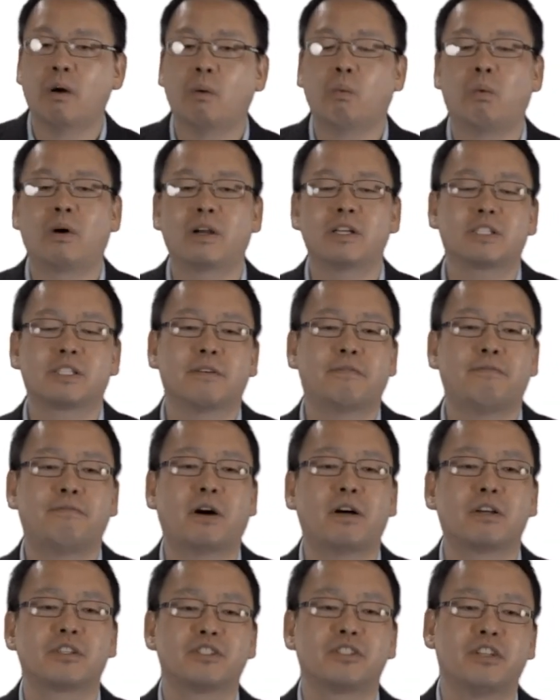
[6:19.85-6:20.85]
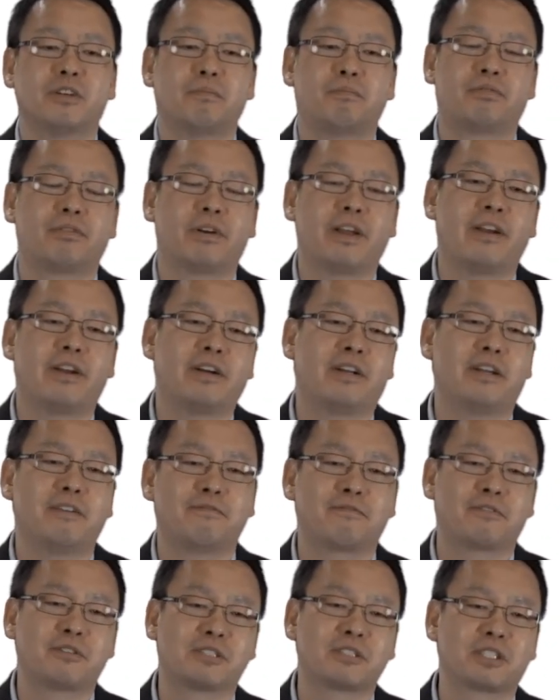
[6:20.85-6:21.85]
What is the function of prayer in
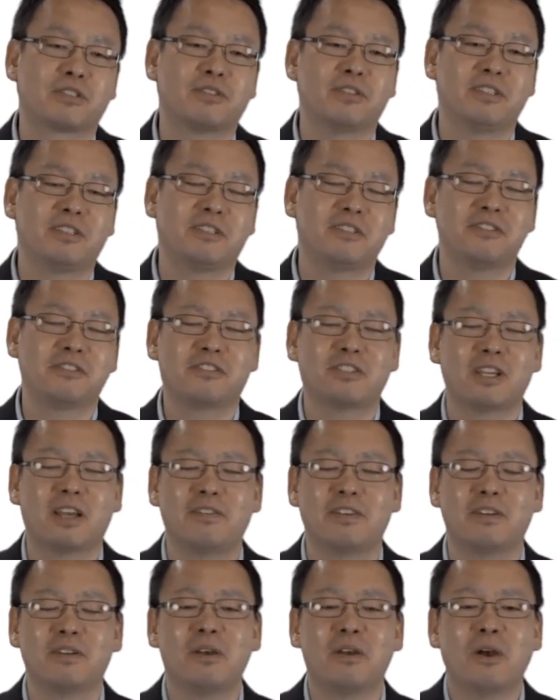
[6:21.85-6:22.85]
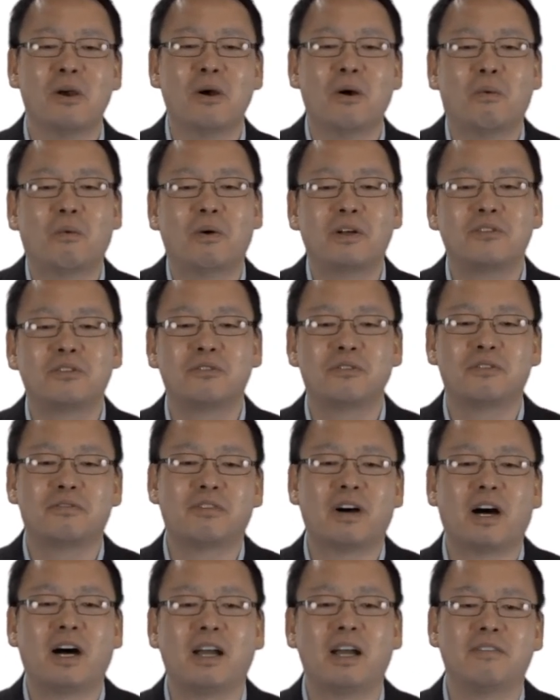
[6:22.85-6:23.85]
1 Corinthians 7, 1 through
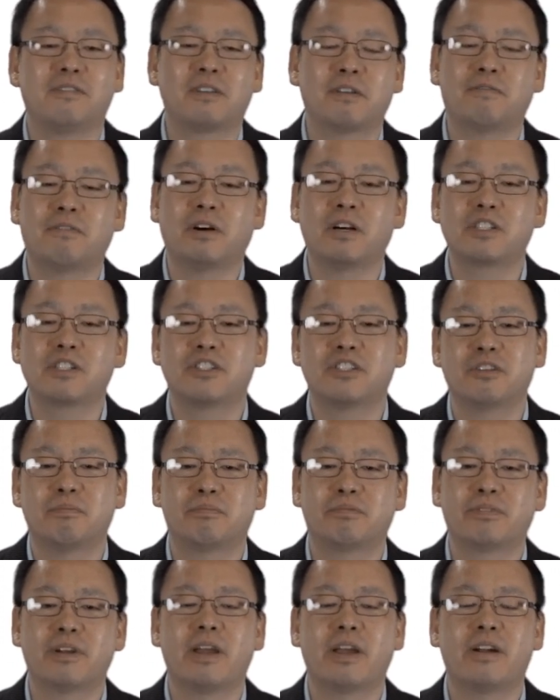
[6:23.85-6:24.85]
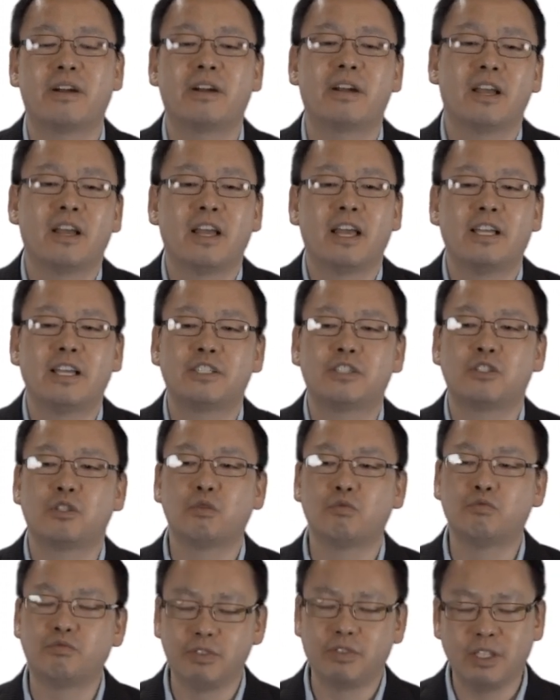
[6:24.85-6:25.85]
5? The function of prayer is
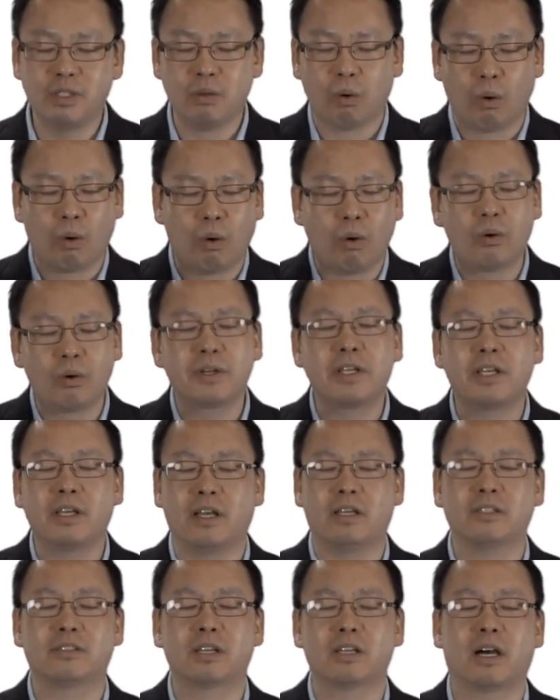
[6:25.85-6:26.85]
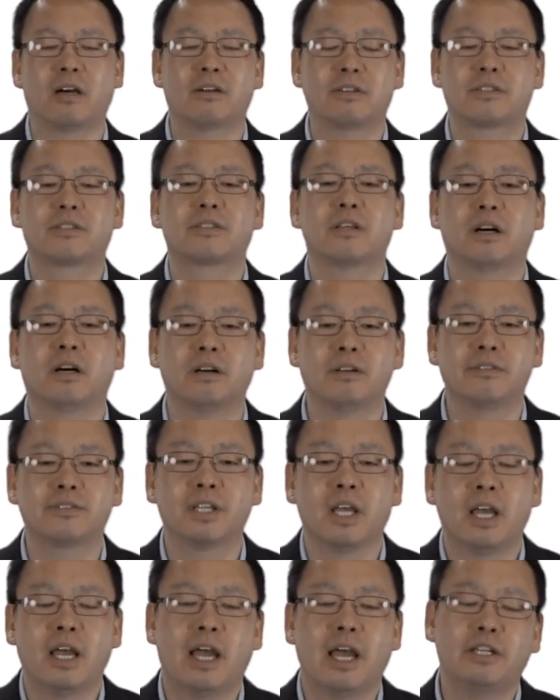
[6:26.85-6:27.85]
to reorient ourselves
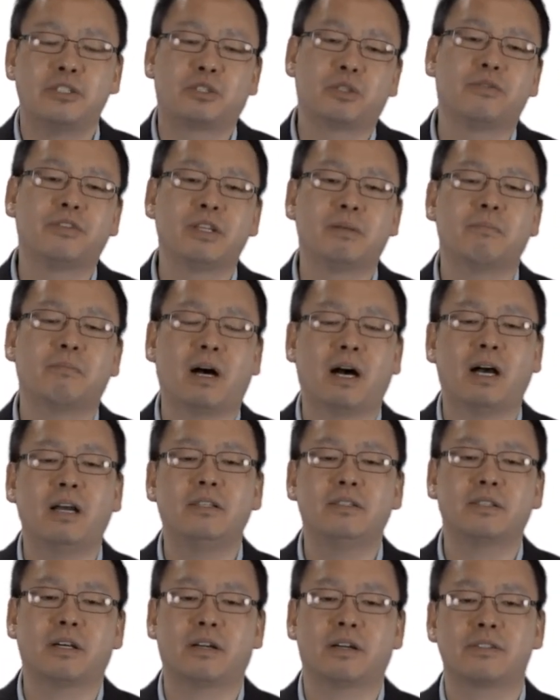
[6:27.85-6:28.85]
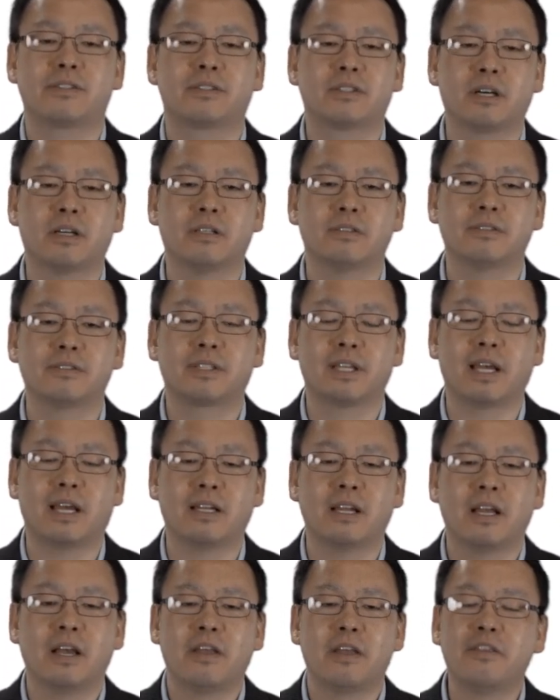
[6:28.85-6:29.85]
and to remind ourselves
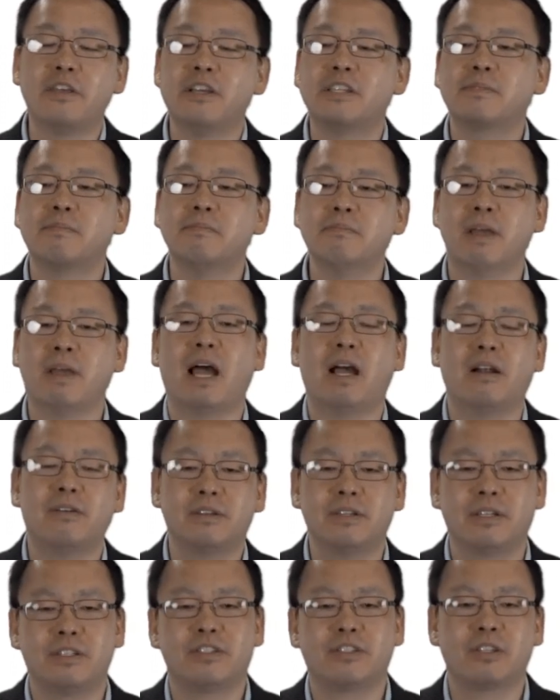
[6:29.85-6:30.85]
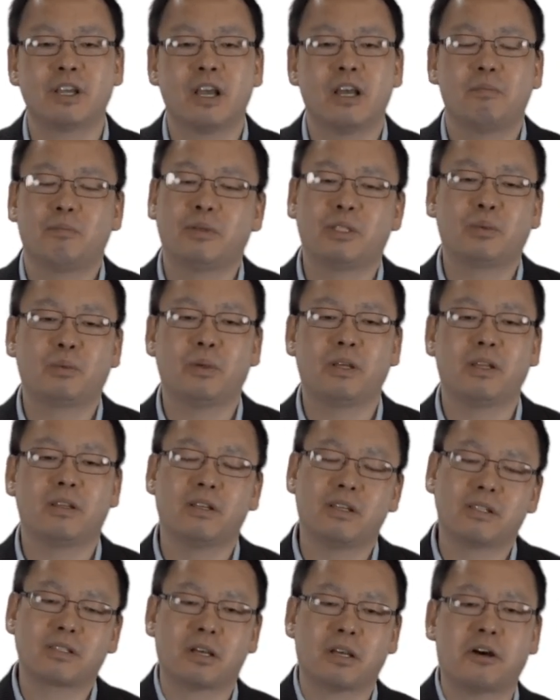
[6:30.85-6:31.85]
that this marriage between
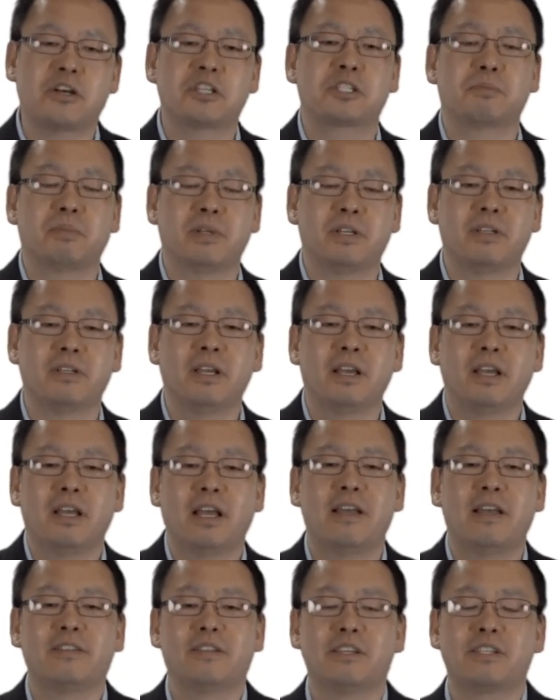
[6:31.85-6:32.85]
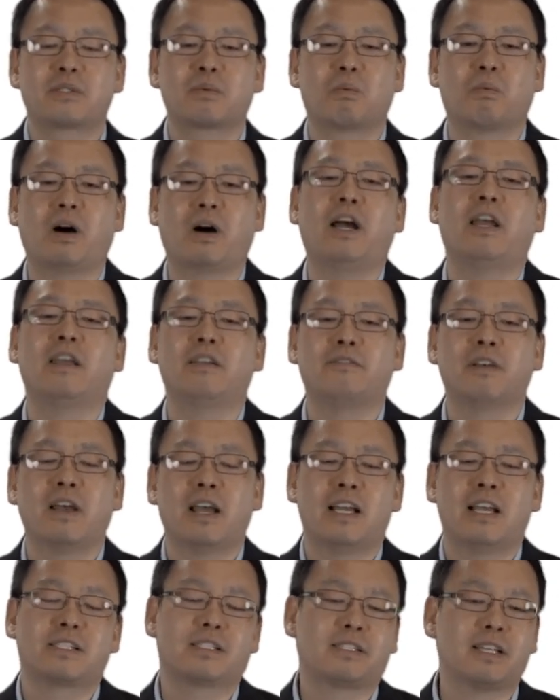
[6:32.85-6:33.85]
this husband and this wife
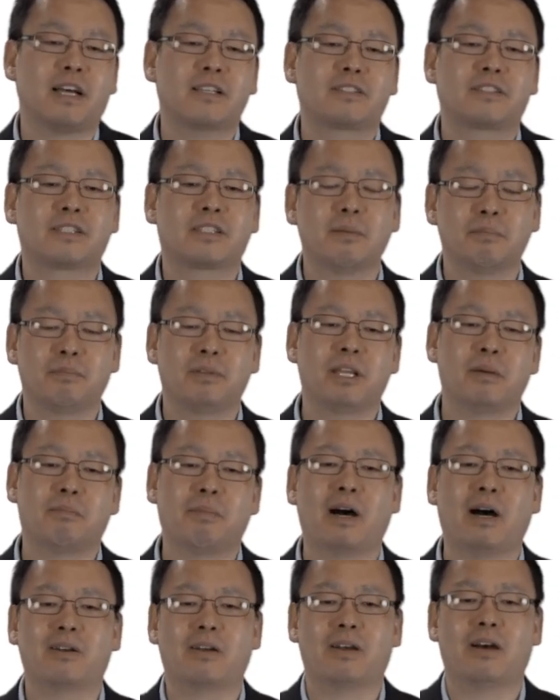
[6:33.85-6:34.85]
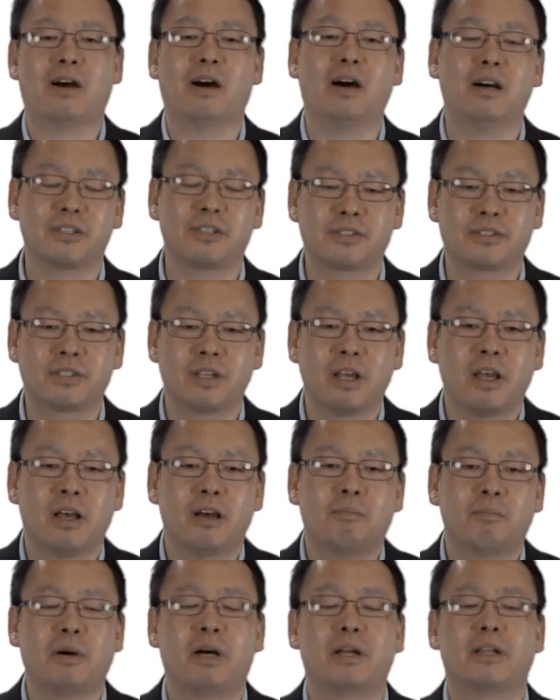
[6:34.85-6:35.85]
is not simply about us,
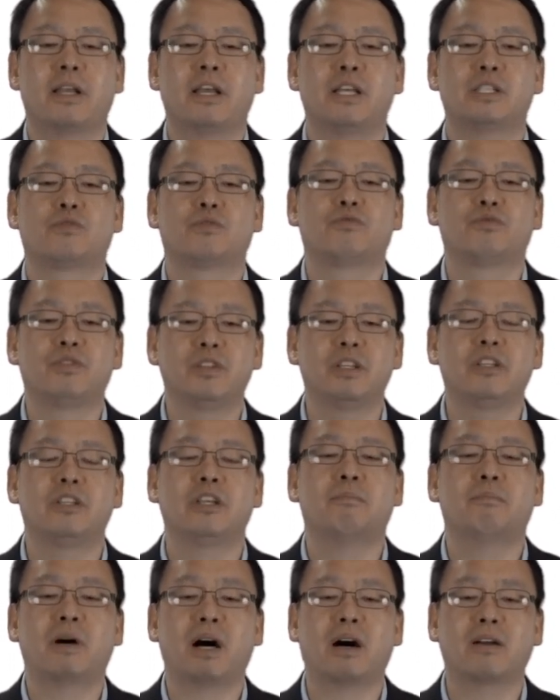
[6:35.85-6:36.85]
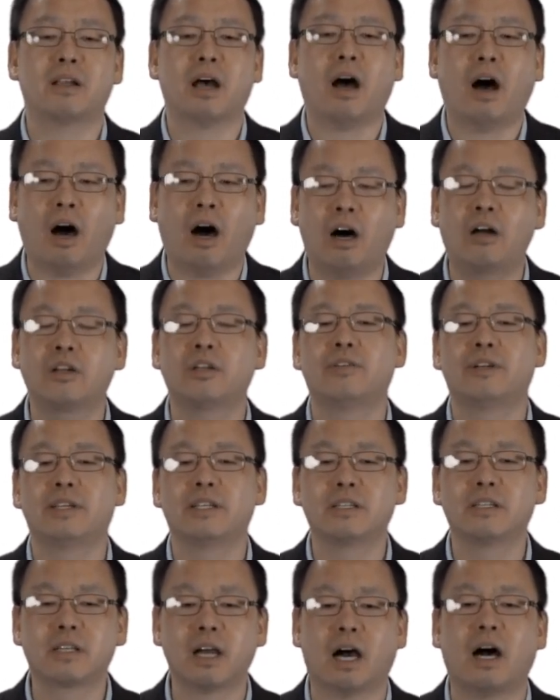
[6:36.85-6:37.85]
but it's really about
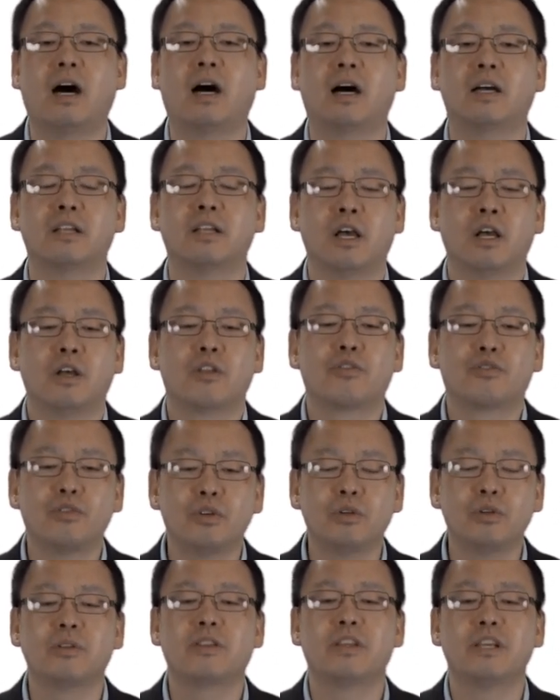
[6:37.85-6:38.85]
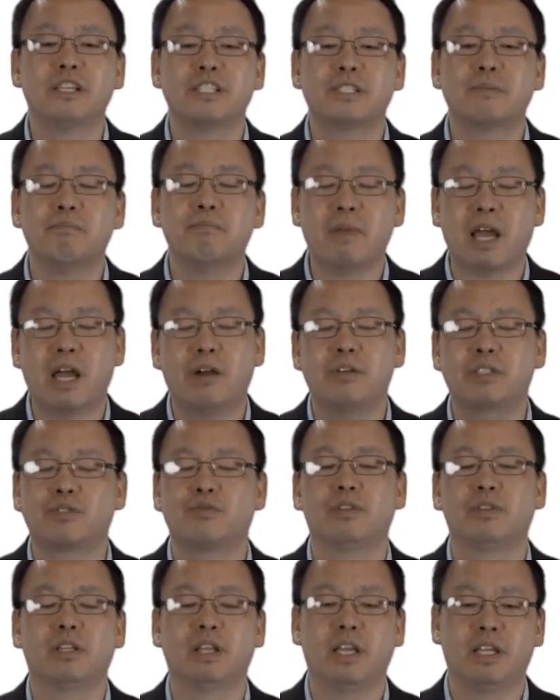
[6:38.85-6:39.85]
honoring God through this
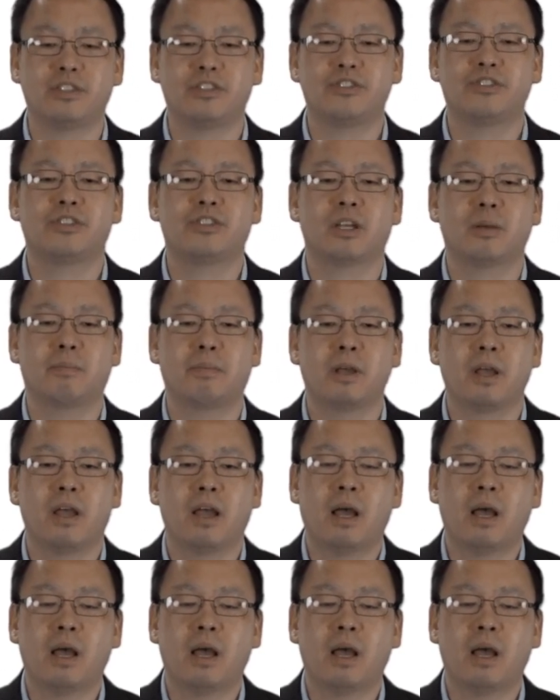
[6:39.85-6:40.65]
marriage relationship.